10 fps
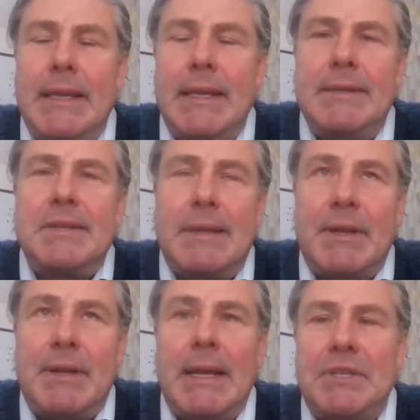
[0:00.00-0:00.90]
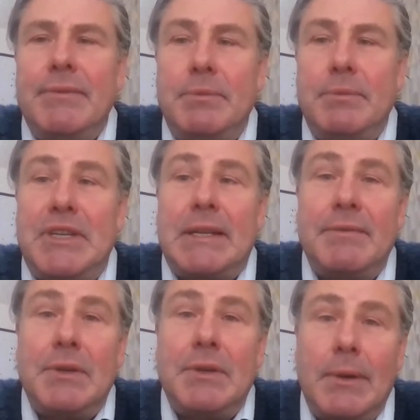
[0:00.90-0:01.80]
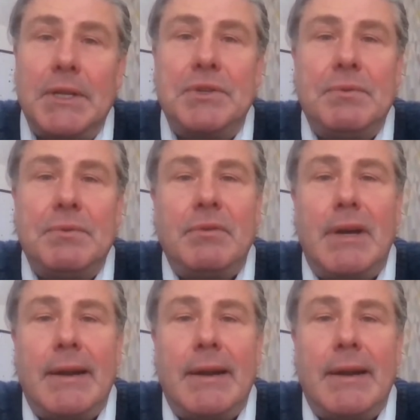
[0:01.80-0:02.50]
the dissemination of objective knowledge